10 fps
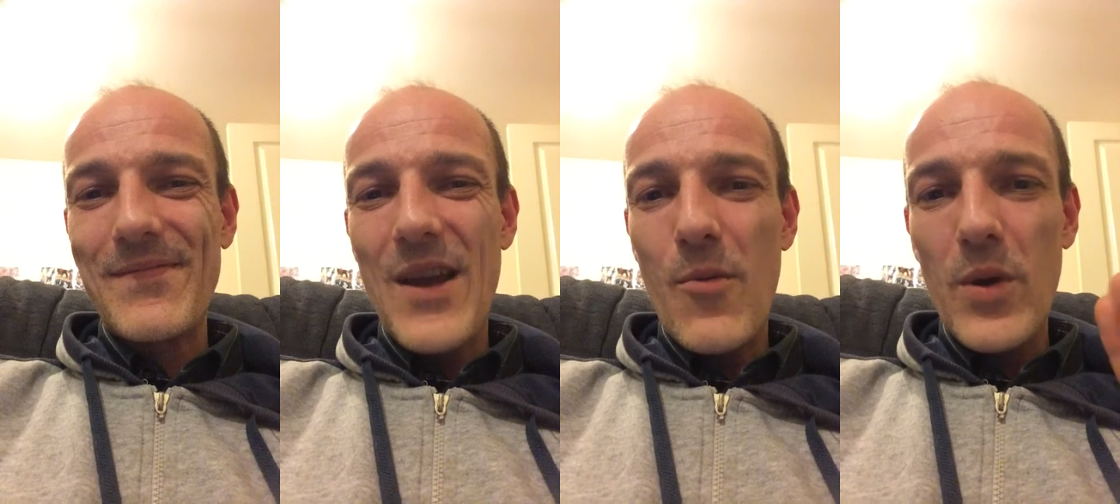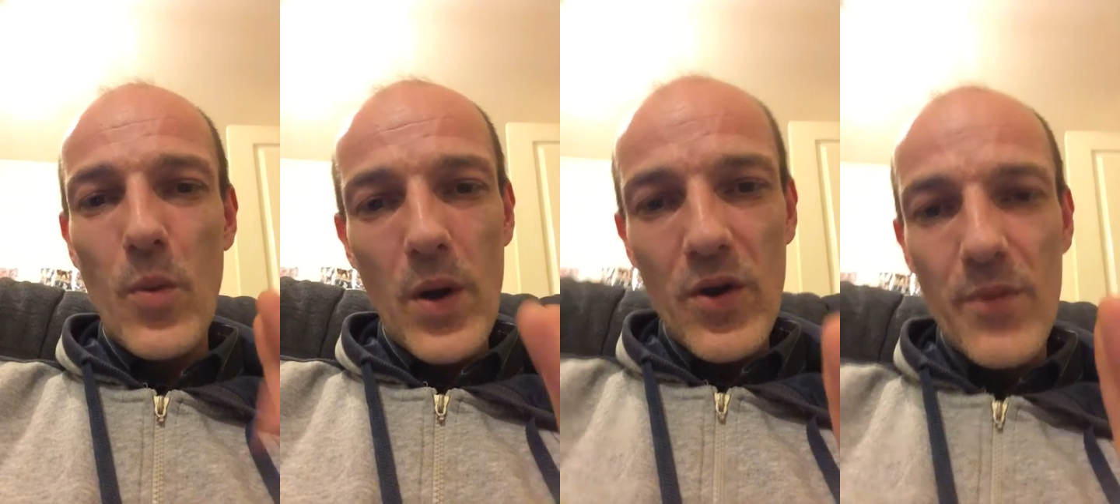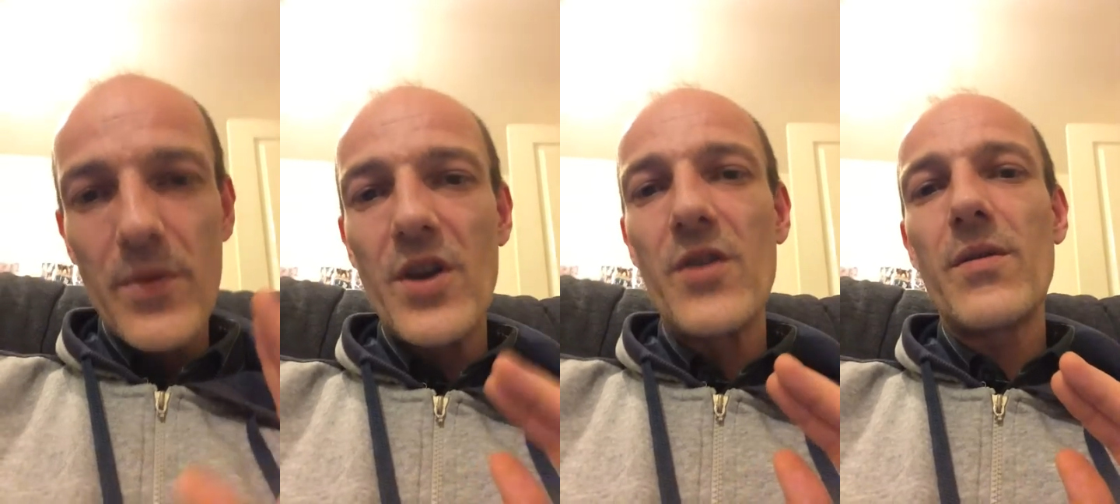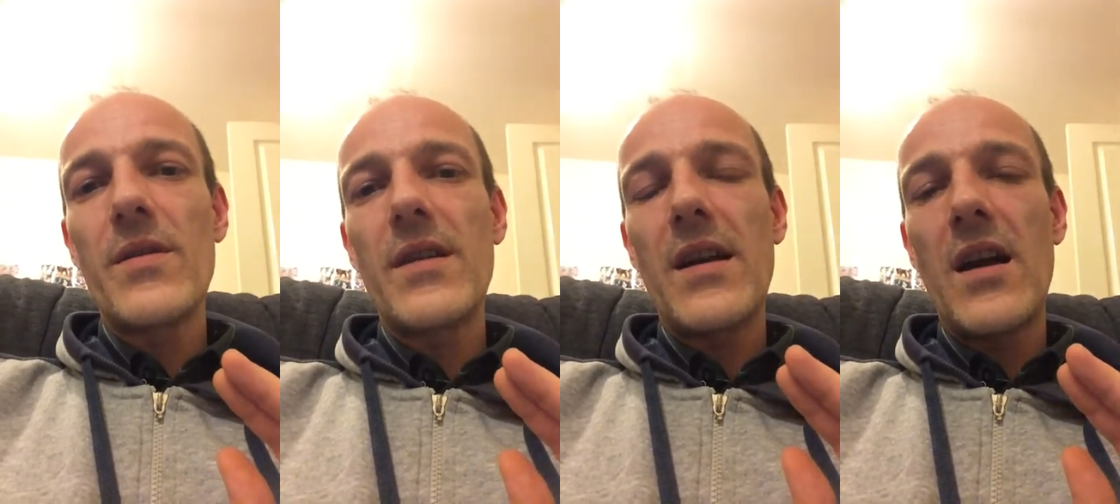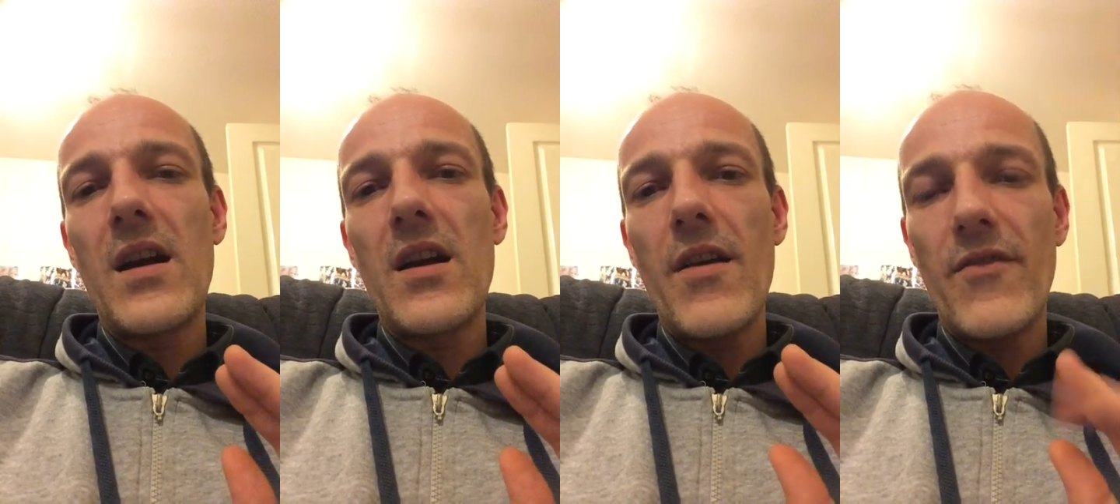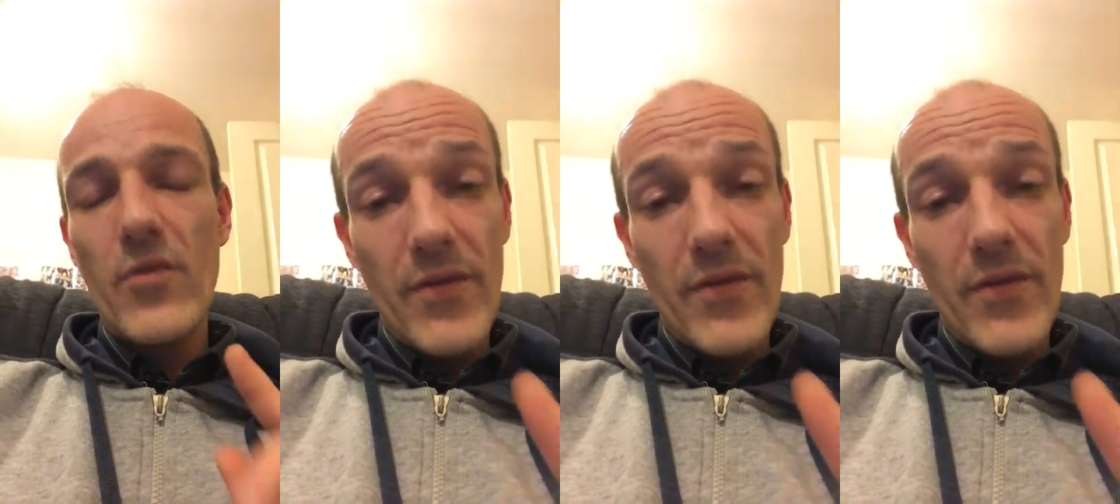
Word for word: and we welcome you. If